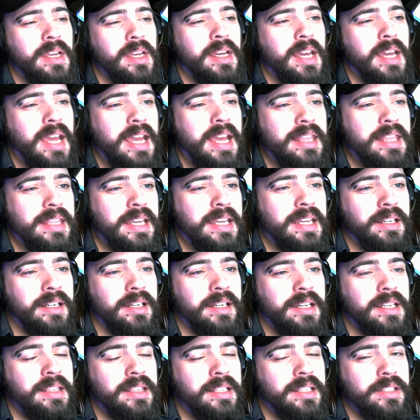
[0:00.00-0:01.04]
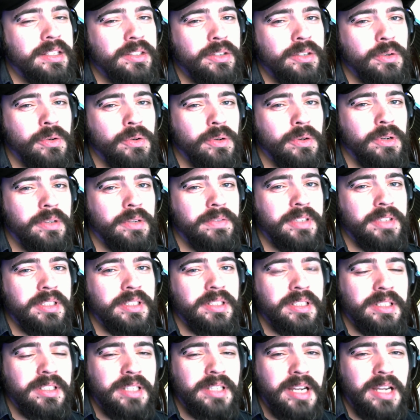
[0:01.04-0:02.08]
And then in this tour of his
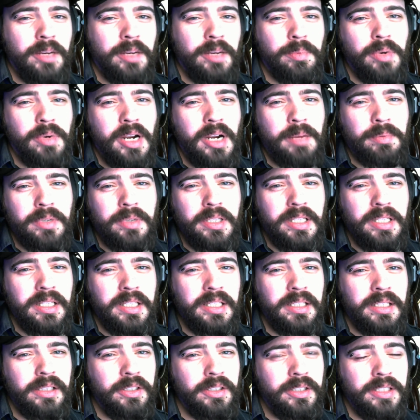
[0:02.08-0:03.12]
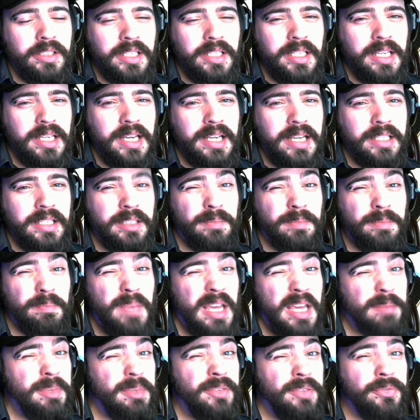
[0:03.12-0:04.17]
entire property, it looks like he has
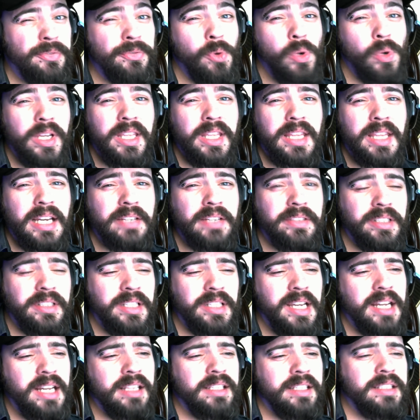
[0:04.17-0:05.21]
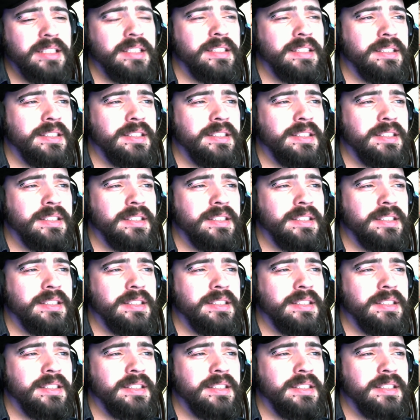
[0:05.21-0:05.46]
maybe 40,000 gallons.